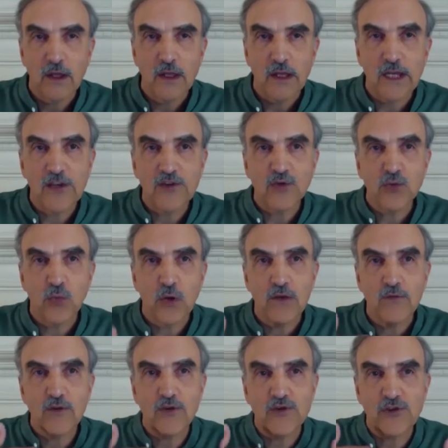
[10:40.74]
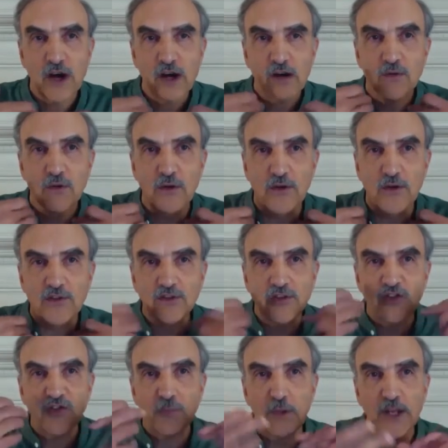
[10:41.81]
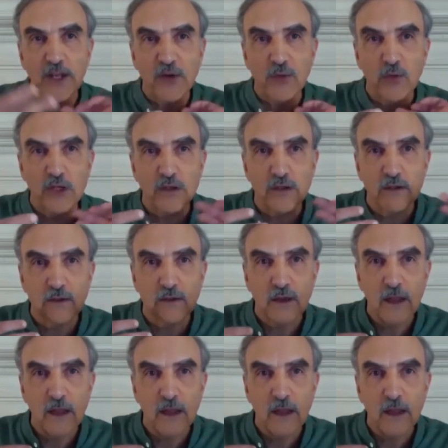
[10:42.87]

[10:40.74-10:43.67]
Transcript: each one of the chakras is a spinning wheel.